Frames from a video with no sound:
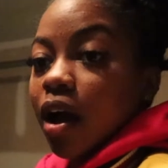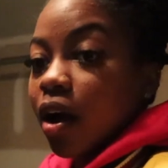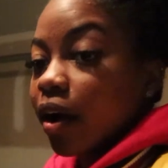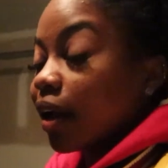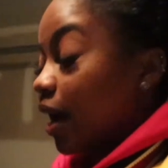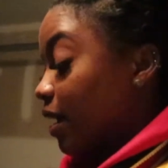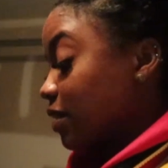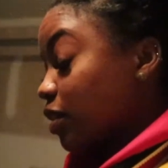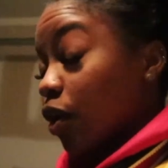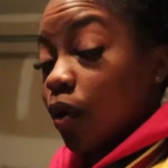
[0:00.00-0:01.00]
Alright guys,
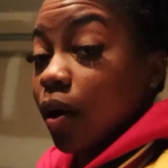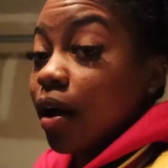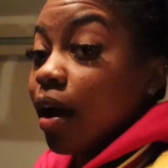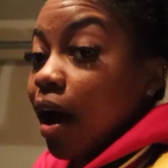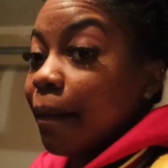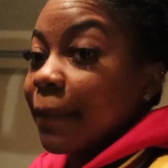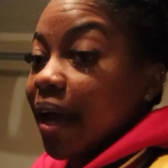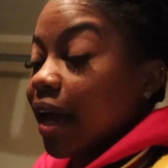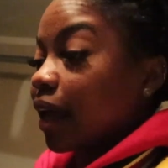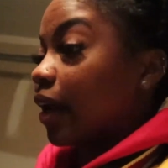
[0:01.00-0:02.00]
so I'm
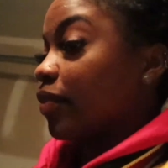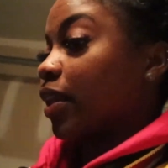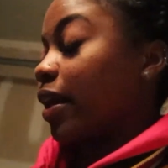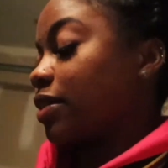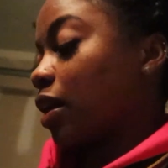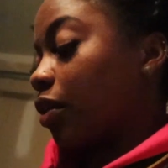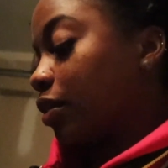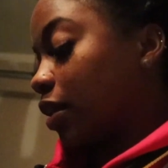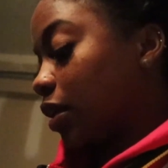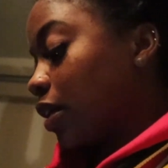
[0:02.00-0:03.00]
back. Everything is all
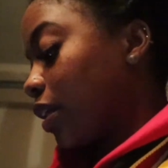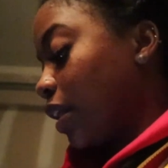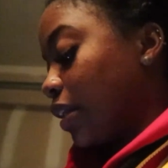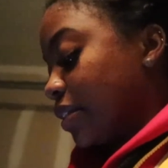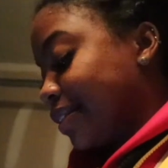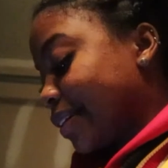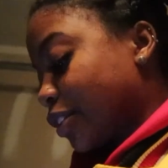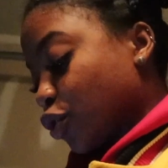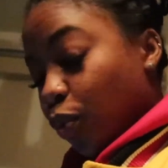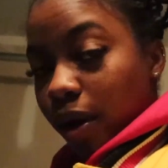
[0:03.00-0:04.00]
done. It is
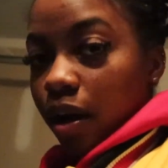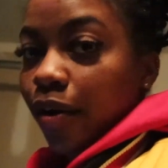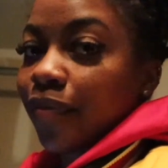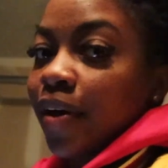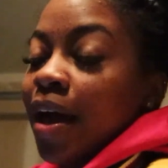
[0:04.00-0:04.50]
6:12.